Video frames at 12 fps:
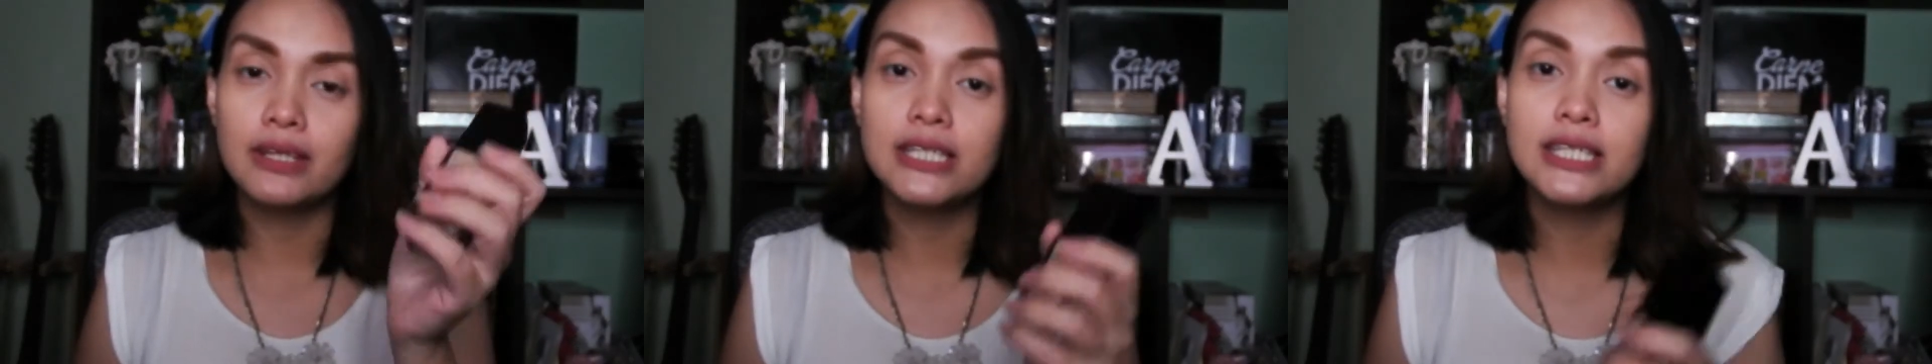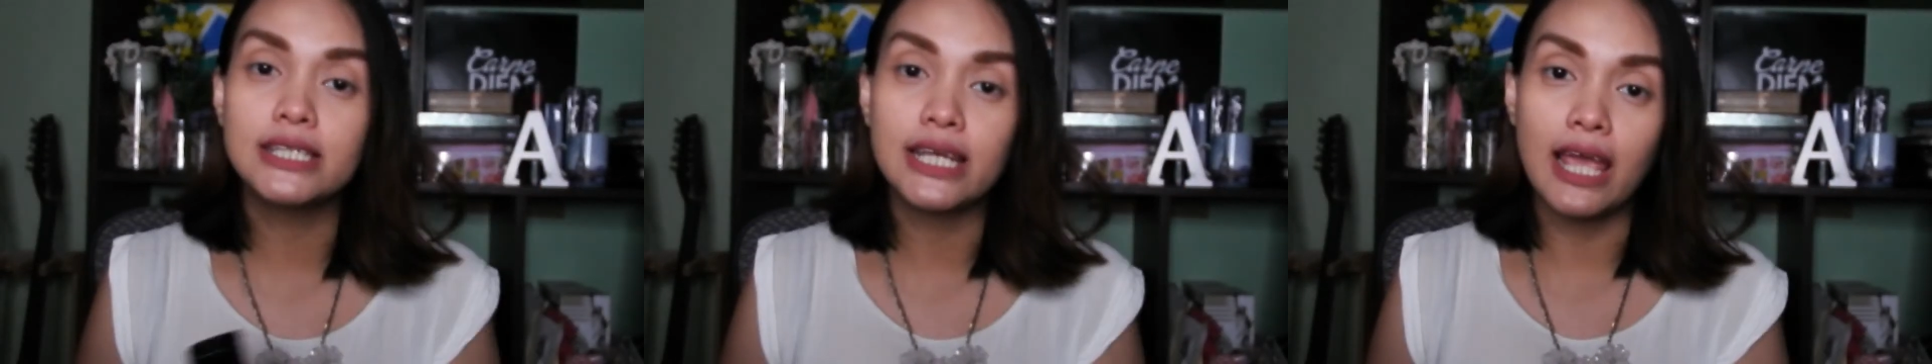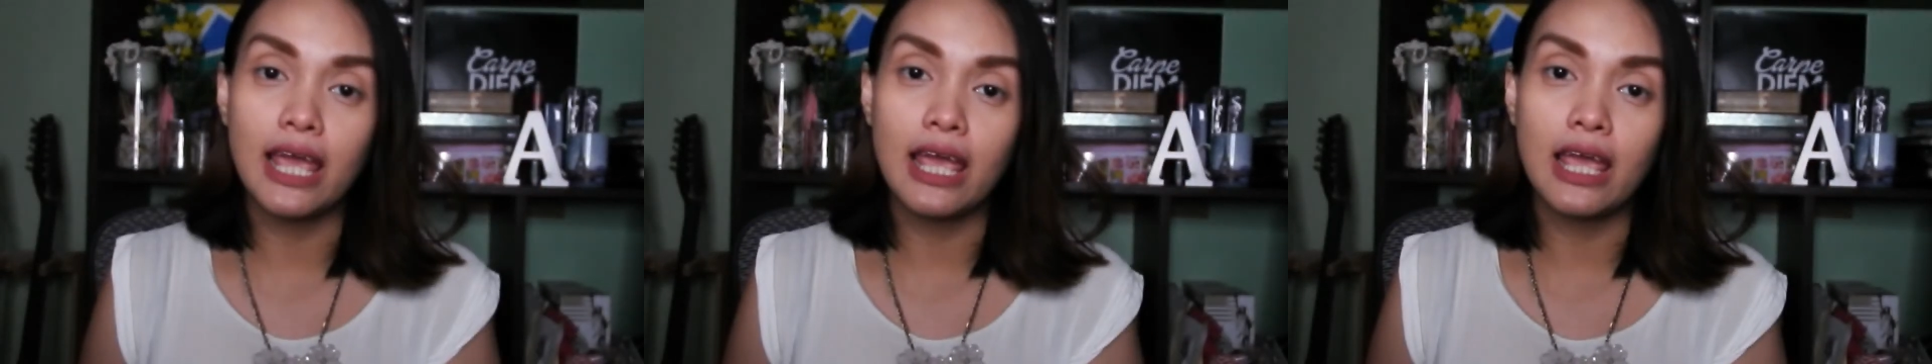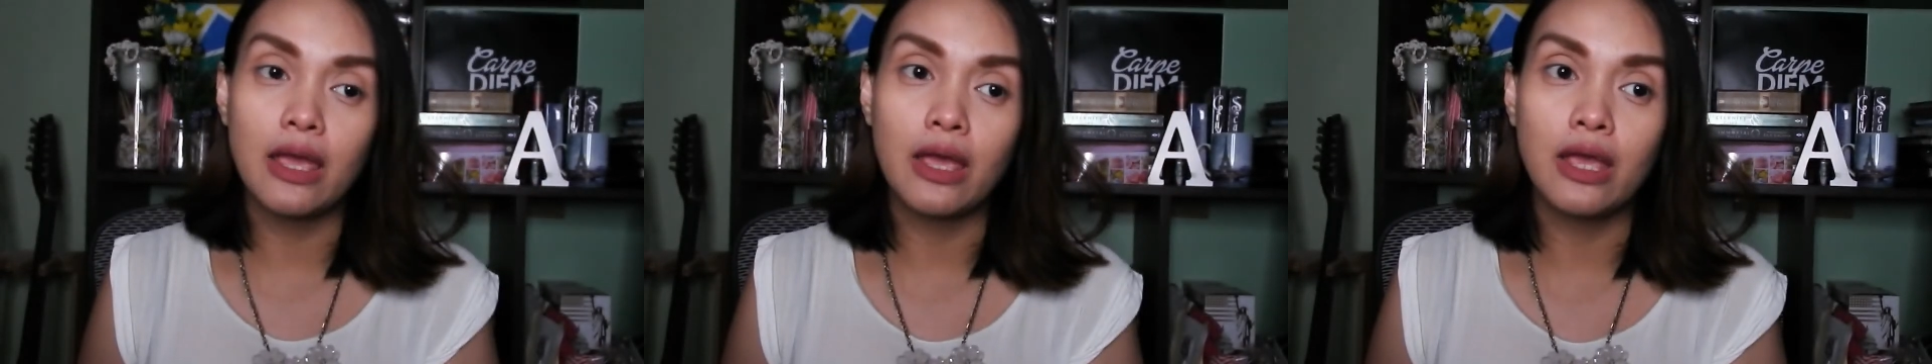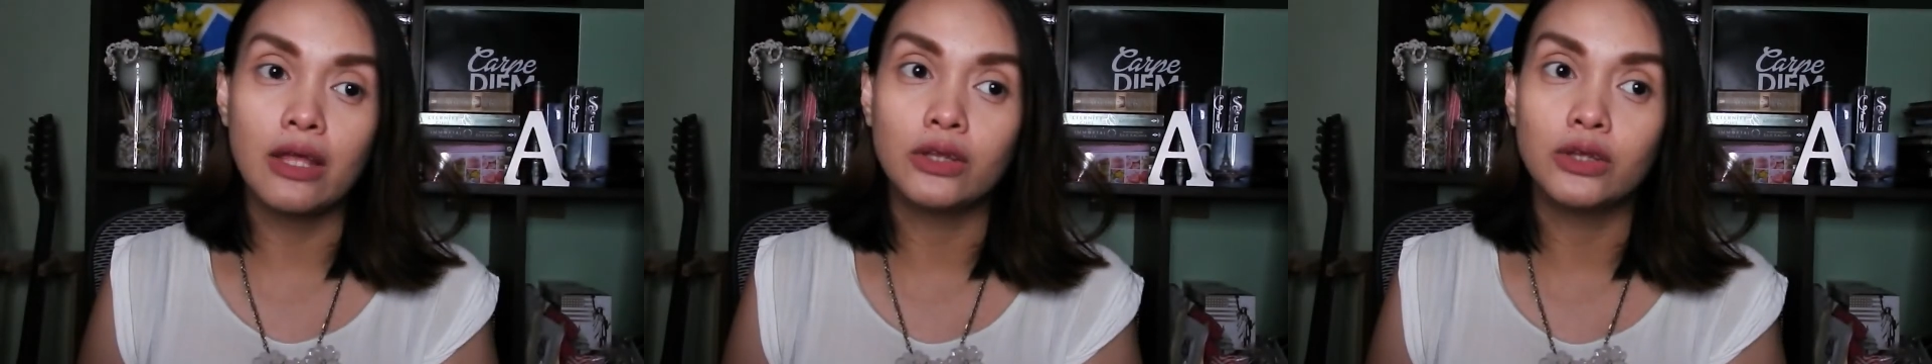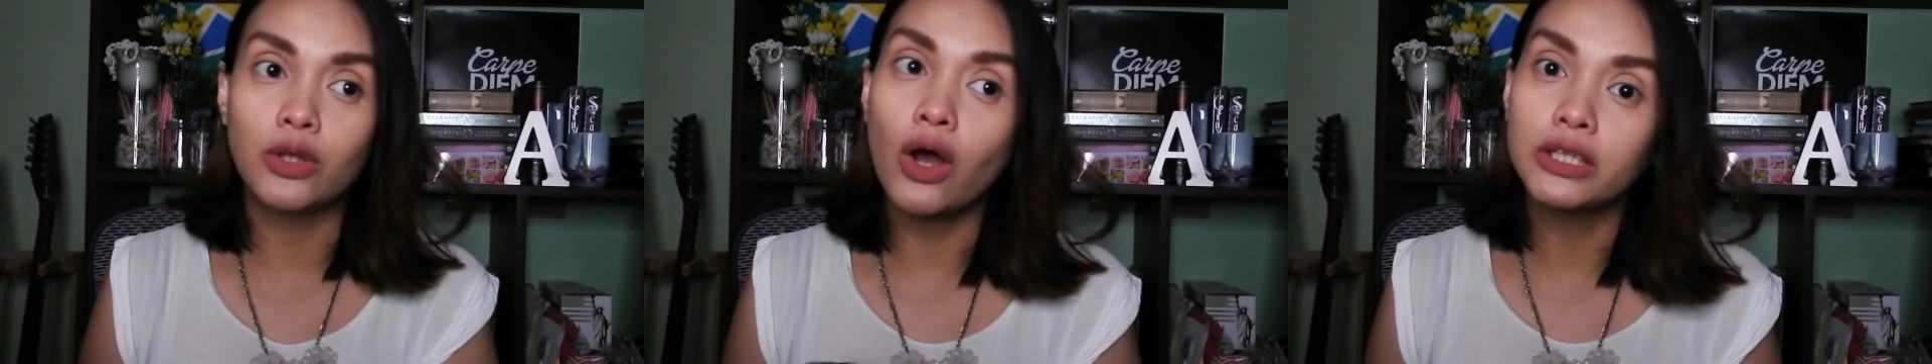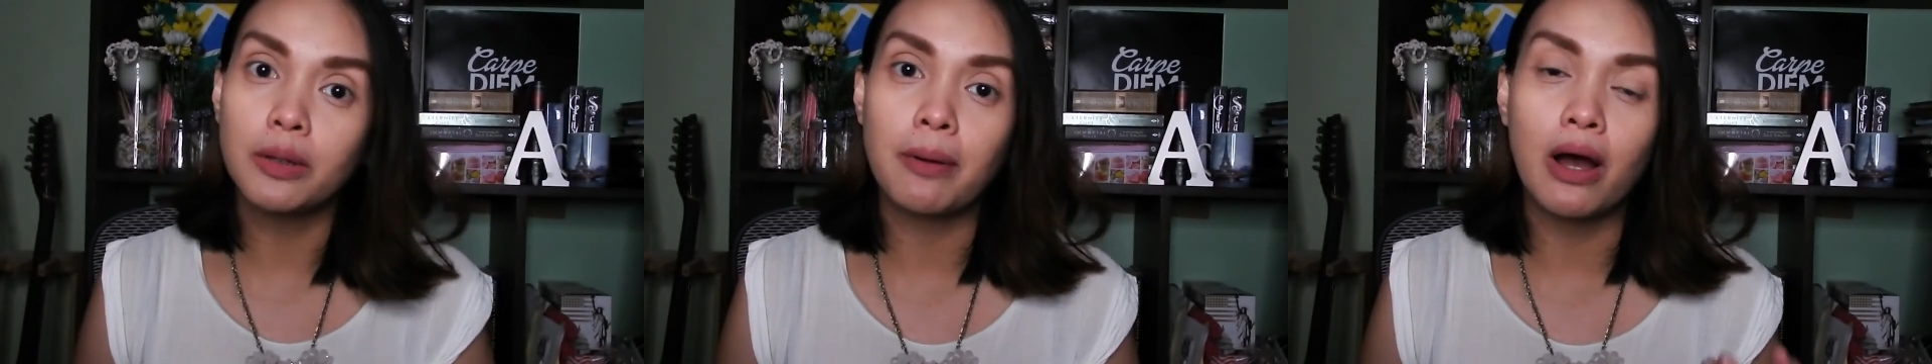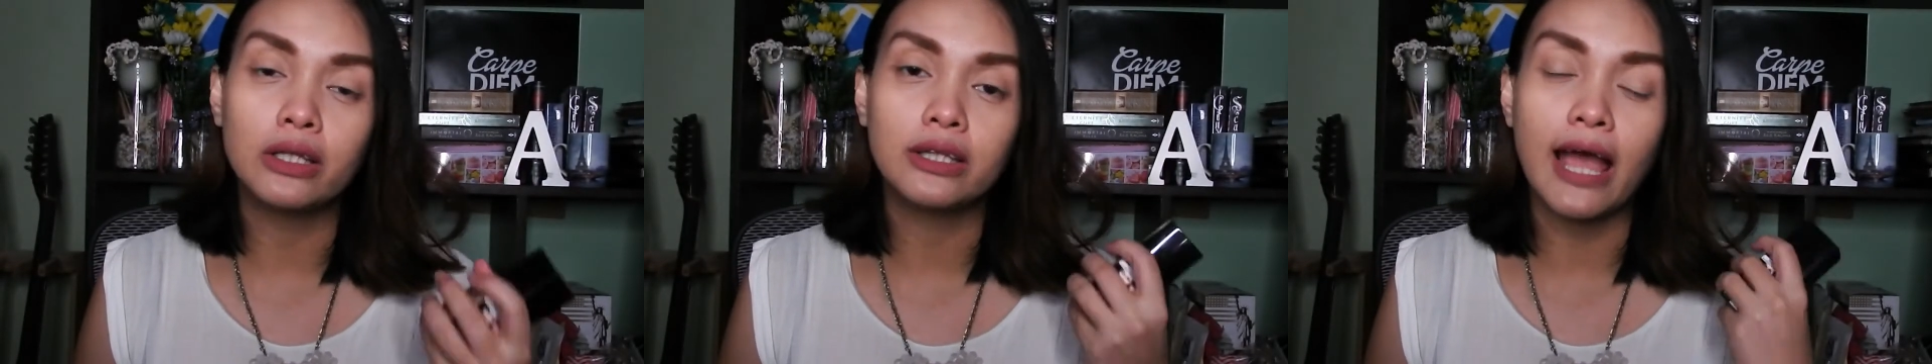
This is a talked about